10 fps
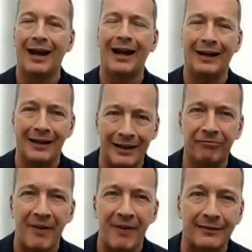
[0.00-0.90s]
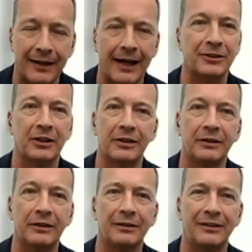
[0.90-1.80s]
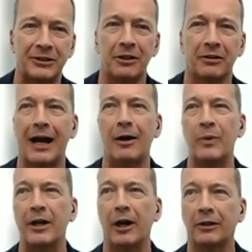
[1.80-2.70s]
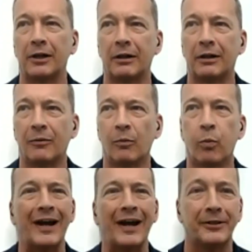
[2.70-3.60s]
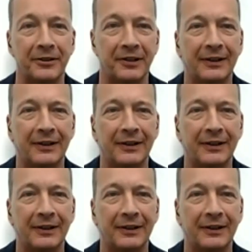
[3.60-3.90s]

And in fact, actually, that's not how we are wired.